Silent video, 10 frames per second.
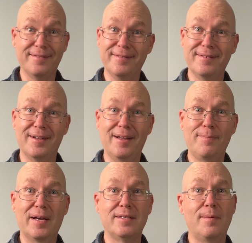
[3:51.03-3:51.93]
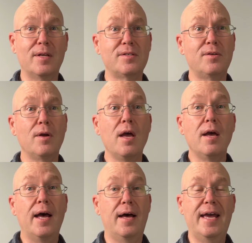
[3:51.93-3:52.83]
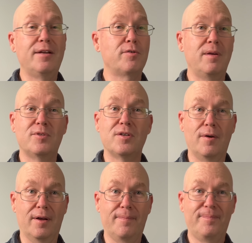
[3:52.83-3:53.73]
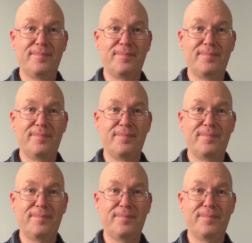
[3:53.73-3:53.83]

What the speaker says: I like macadamia nuts too. And cream soda.